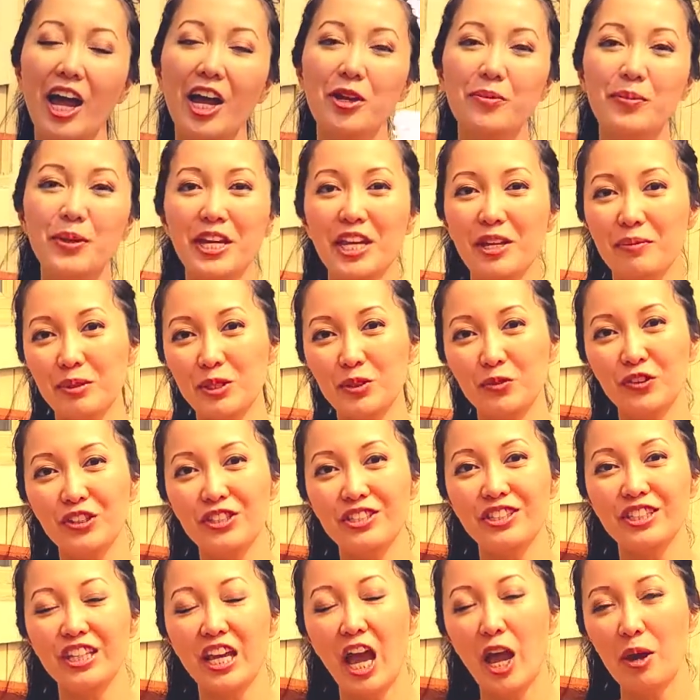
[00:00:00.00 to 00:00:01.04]
Hi, my name is
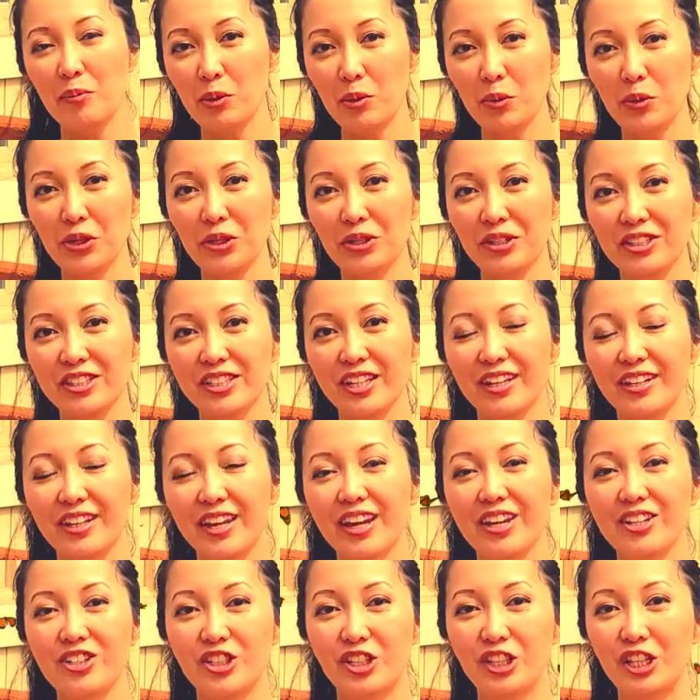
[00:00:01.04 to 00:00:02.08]
Christy. I'm a real estate
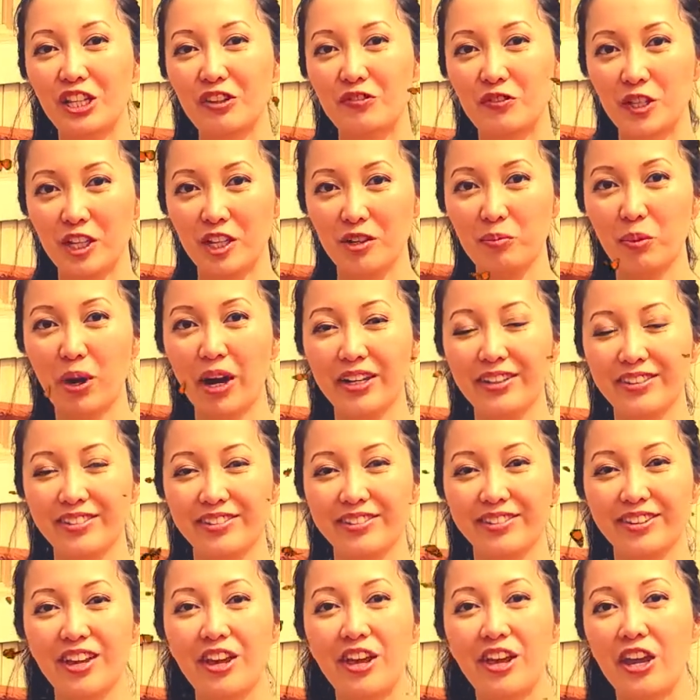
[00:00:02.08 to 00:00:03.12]
agent living in Brighton.
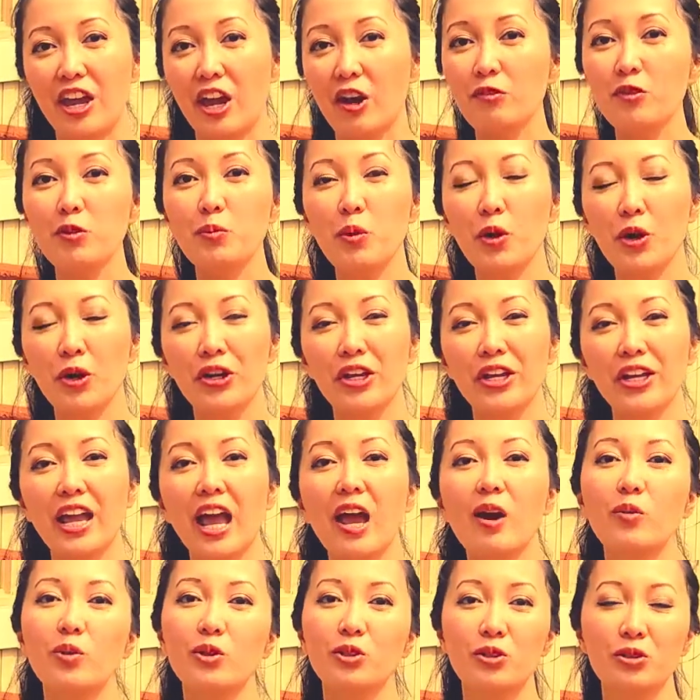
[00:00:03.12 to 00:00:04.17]
Every morning,
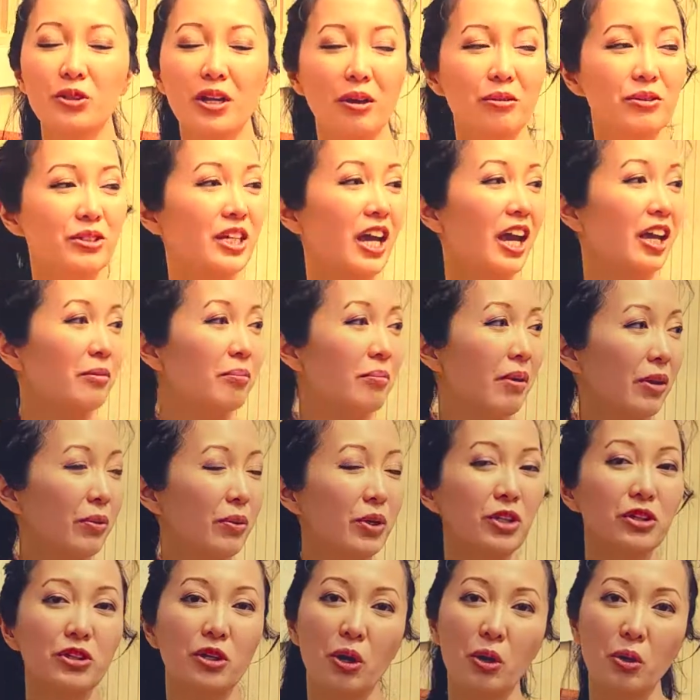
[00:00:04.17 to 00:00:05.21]
I would look outside my
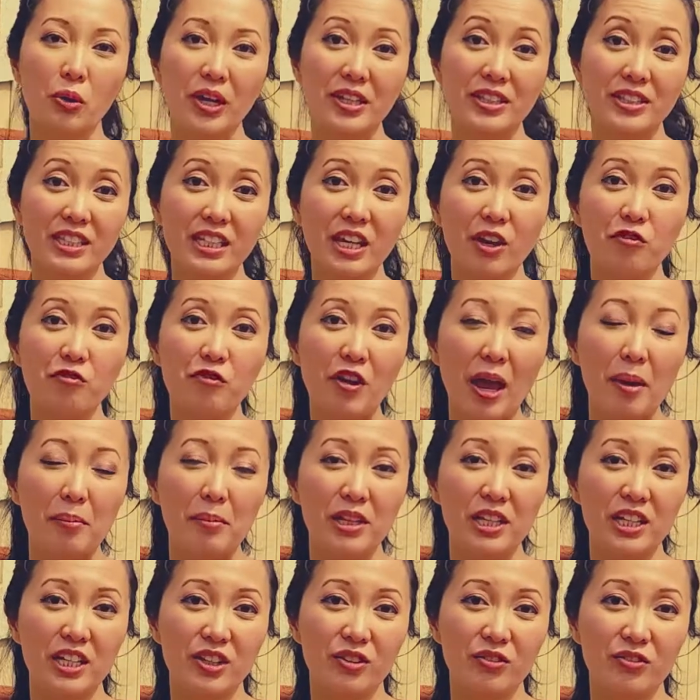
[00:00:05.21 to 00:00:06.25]
window and see a
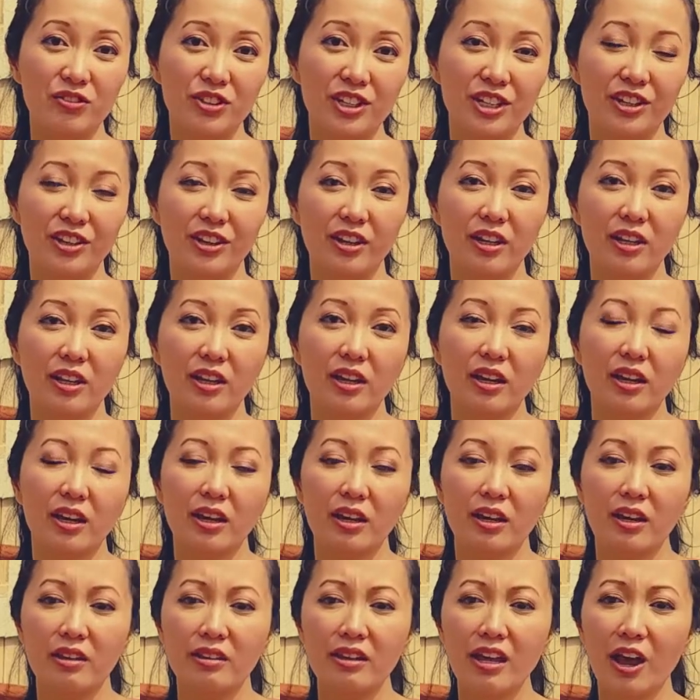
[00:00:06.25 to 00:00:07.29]
family of deer.
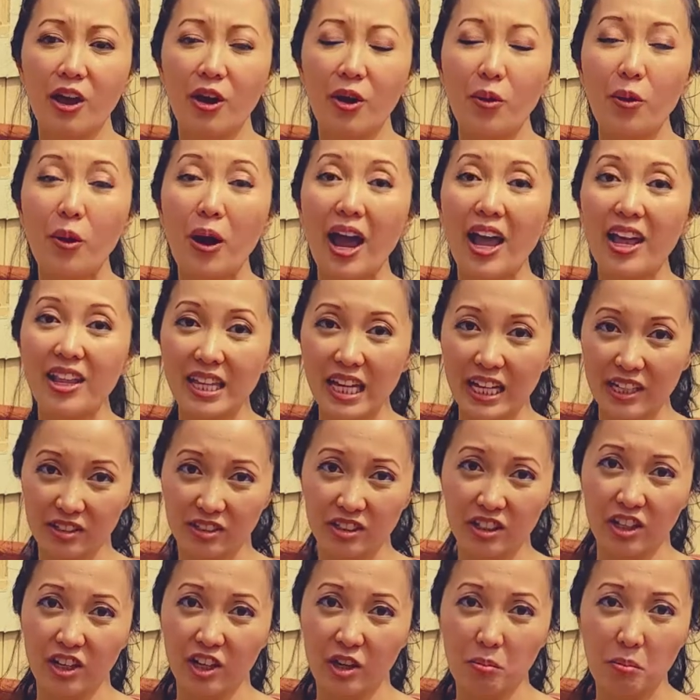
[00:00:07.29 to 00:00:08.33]
Now, I like
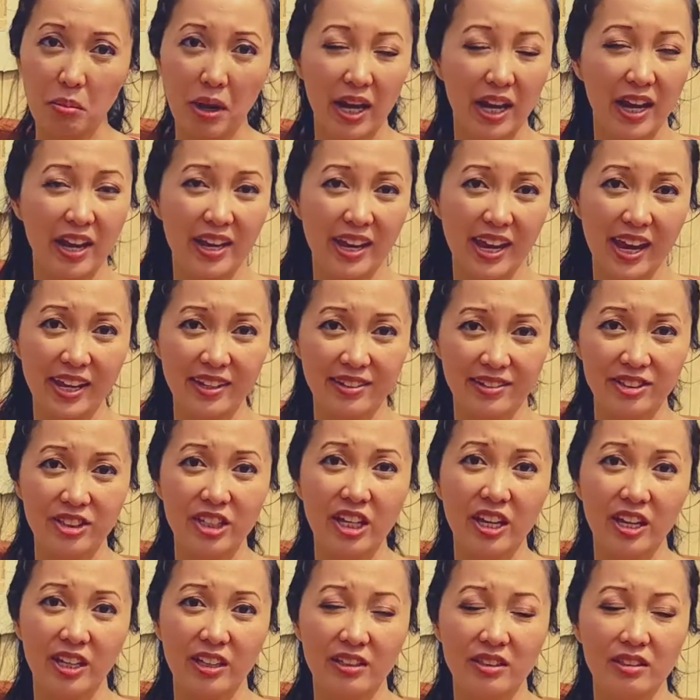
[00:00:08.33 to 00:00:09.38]
deer, but I hate
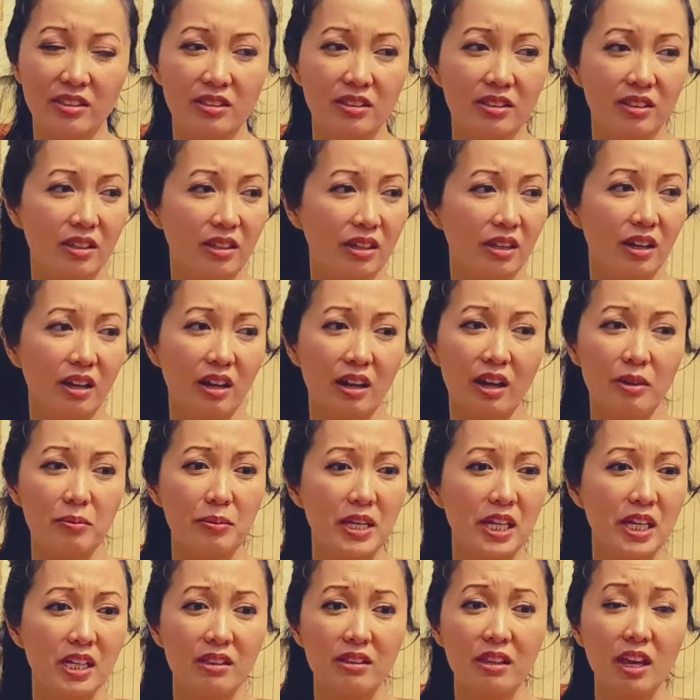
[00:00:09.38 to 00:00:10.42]
ticks. I
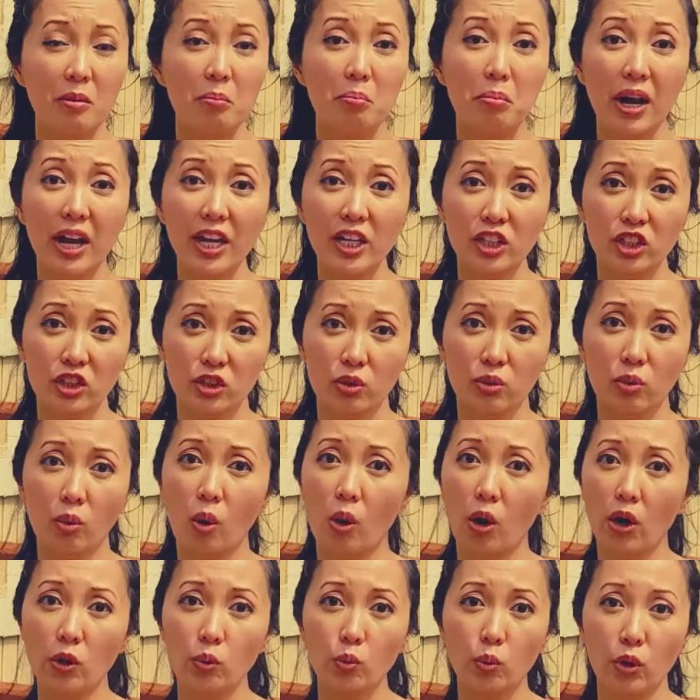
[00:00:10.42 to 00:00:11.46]
mean, they bite you,
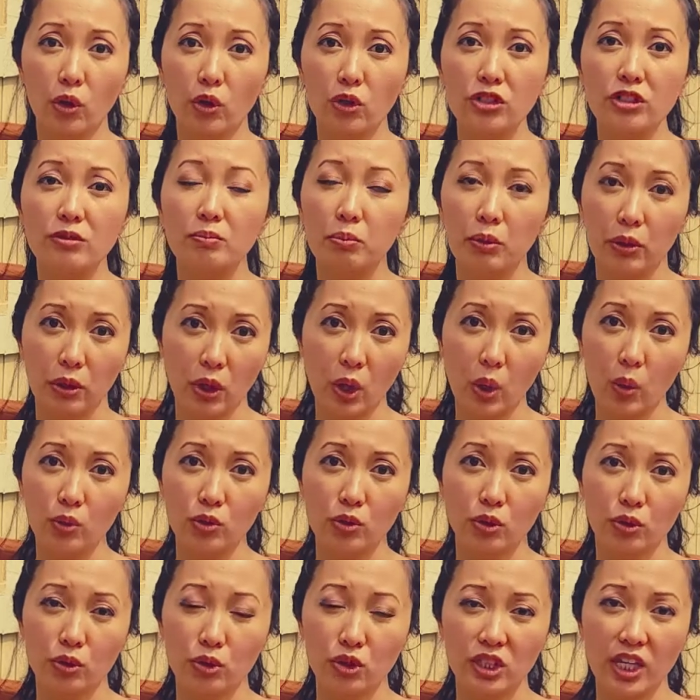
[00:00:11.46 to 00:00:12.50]
or at worst, burrow in
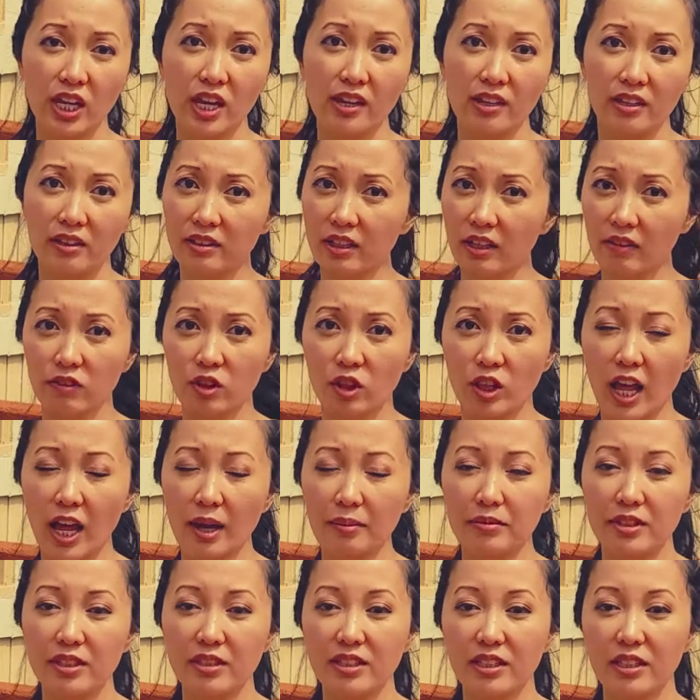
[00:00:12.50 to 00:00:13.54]
your skin and give you Lyme
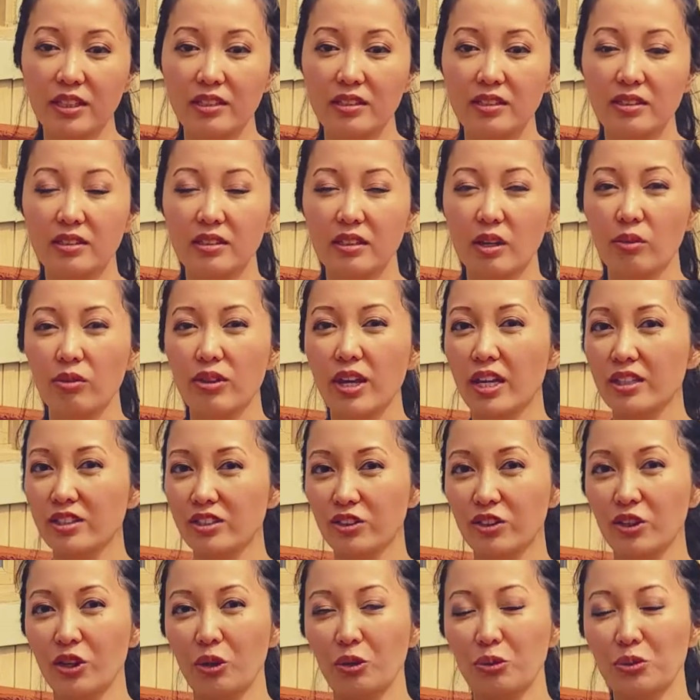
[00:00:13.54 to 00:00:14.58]
disease. Now, that's
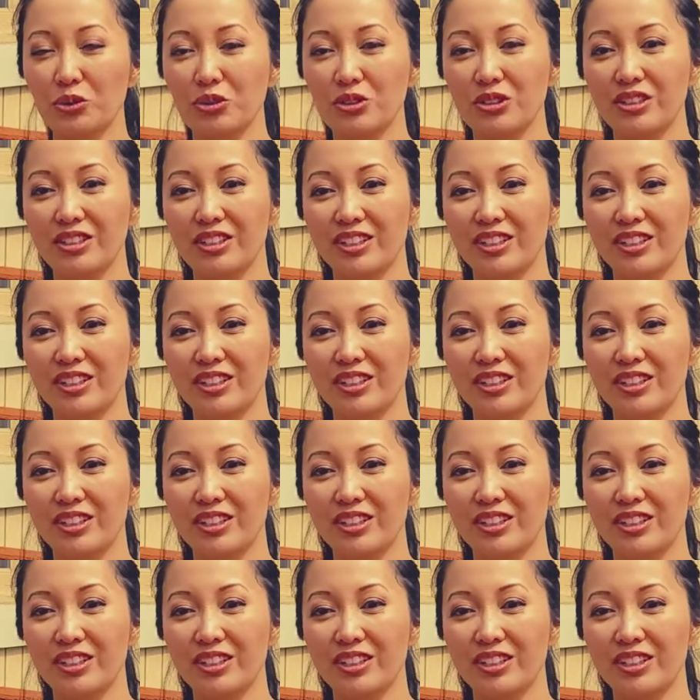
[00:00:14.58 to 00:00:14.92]
gross.